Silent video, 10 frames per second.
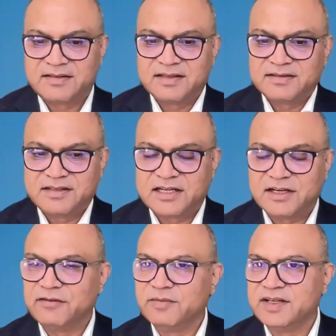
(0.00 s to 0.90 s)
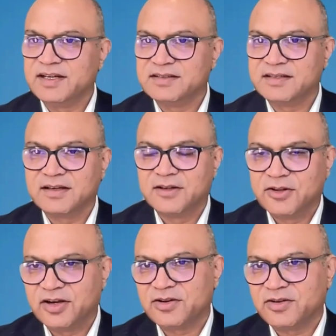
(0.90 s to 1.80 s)
The government has a
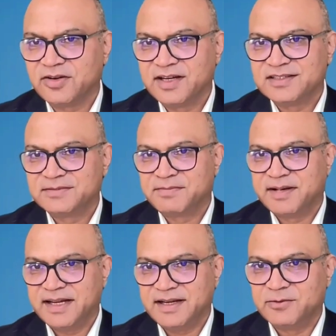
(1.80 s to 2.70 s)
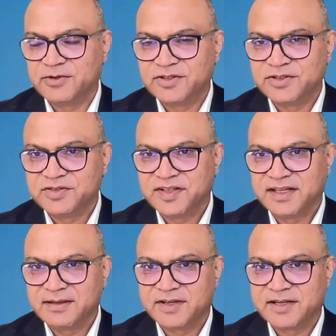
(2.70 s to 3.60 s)
lot on its plate, wouldn't you
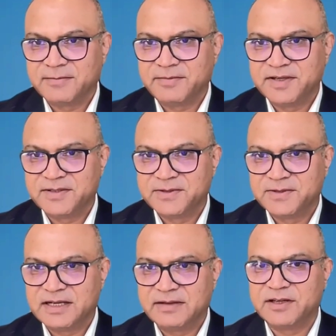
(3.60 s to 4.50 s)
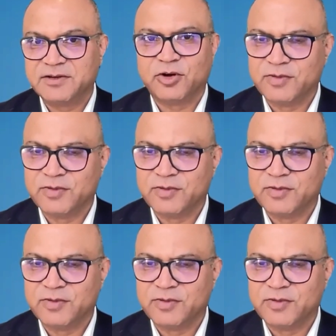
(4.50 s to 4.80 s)
think? I mean, compared to, it